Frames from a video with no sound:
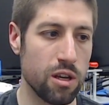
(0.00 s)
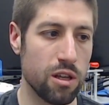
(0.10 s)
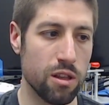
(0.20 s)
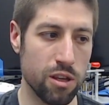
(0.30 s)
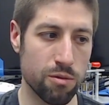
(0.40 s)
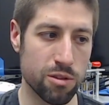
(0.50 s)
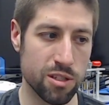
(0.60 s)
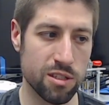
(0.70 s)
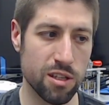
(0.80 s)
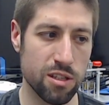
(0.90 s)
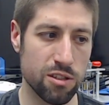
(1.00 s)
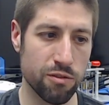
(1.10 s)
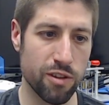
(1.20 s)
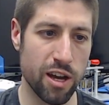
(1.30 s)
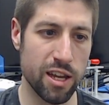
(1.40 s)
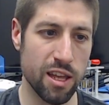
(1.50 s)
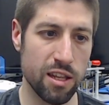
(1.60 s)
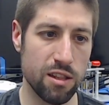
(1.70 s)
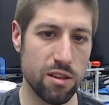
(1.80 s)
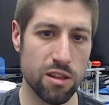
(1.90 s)
the resistance, you'll find
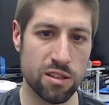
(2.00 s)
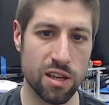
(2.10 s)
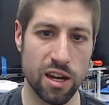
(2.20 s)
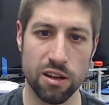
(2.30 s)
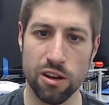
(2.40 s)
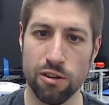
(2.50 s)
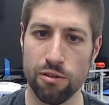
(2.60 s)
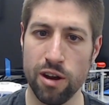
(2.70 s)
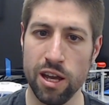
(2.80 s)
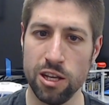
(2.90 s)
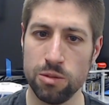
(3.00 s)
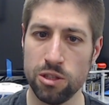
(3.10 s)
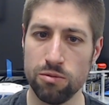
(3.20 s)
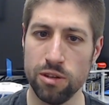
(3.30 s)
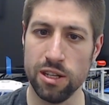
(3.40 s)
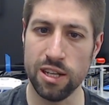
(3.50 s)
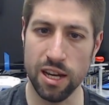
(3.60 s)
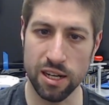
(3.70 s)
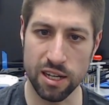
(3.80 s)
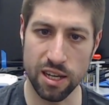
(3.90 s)
that it's kind of going to range between
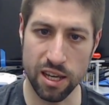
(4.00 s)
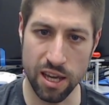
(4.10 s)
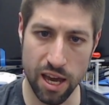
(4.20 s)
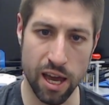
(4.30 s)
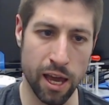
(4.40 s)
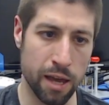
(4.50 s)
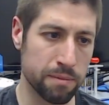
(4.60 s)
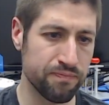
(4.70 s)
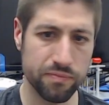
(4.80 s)
10K